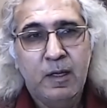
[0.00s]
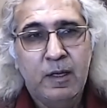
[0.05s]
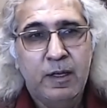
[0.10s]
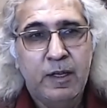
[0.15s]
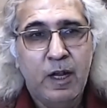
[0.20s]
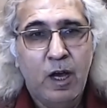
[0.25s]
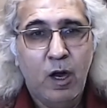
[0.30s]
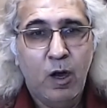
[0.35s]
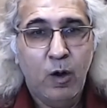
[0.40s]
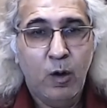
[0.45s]

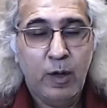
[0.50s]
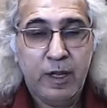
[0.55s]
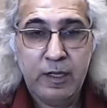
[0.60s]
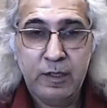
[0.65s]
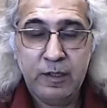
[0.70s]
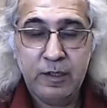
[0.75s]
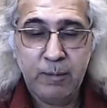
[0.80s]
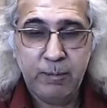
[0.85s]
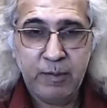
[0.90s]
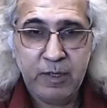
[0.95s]
Now, in
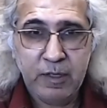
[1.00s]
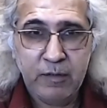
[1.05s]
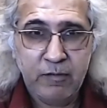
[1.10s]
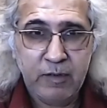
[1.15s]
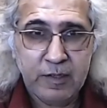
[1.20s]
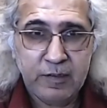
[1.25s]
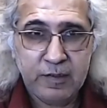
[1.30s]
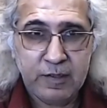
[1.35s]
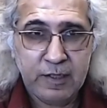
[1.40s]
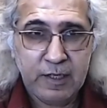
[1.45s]
the
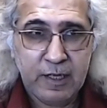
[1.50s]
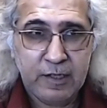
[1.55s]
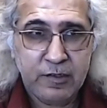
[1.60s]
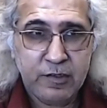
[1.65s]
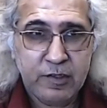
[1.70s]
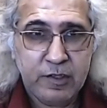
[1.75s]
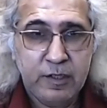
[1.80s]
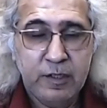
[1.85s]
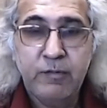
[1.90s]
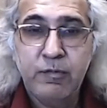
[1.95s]
previous
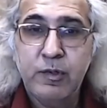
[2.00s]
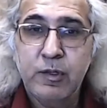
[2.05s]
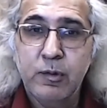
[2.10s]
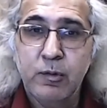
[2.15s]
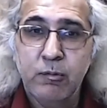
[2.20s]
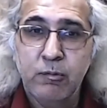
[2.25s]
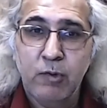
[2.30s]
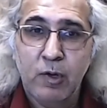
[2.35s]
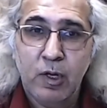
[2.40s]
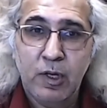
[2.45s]
lecture, if you
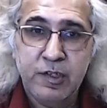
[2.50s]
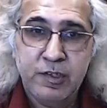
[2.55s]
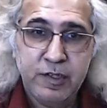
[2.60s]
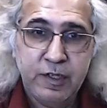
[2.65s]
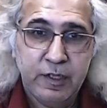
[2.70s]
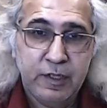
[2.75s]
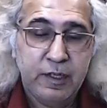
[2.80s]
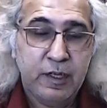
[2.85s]
watched it,